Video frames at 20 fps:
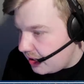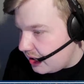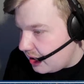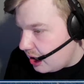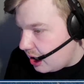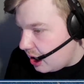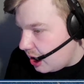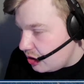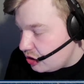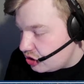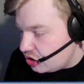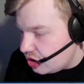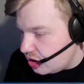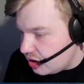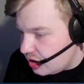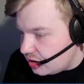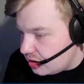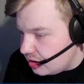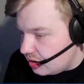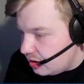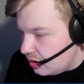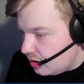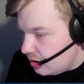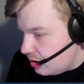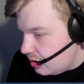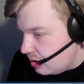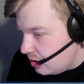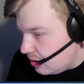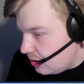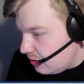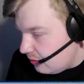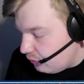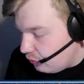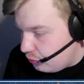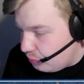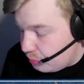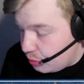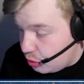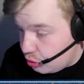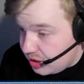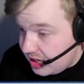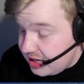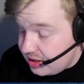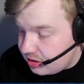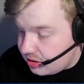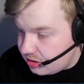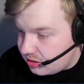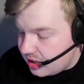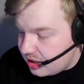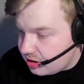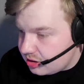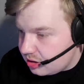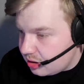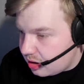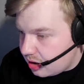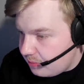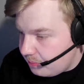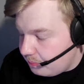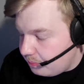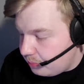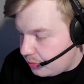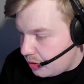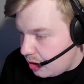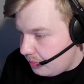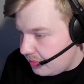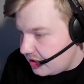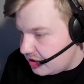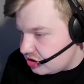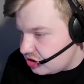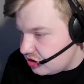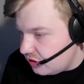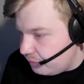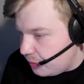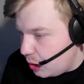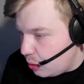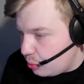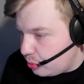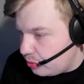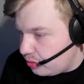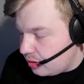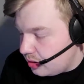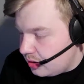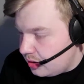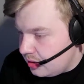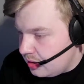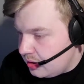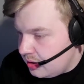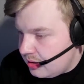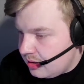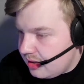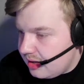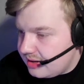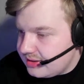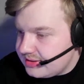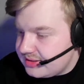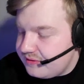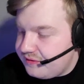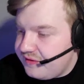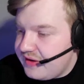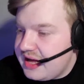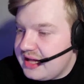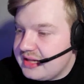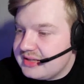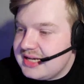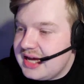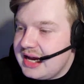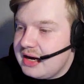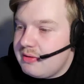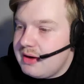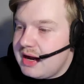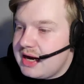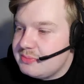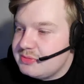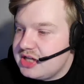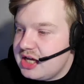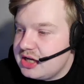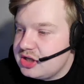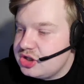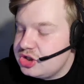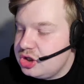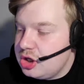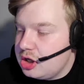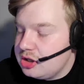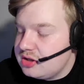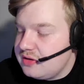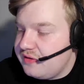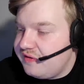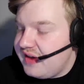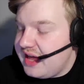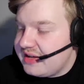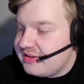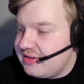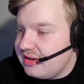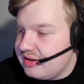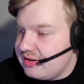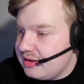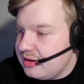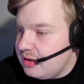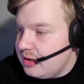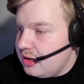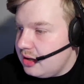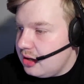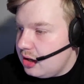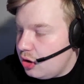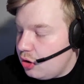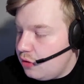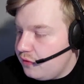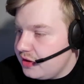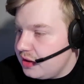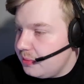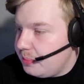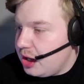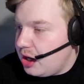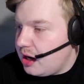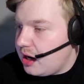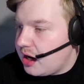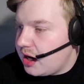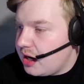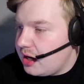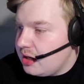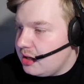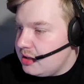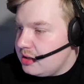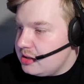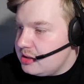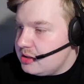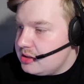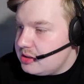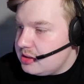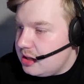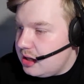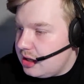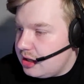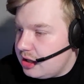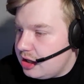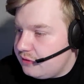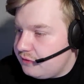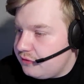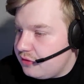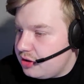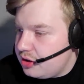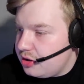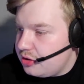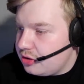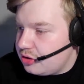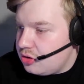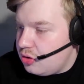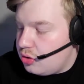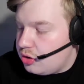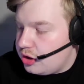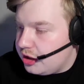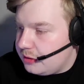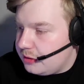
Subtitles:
Howson and Munith there. The combination of both. And as it fell, Tyler Adams had a shot deflected over the bar and out for another corner.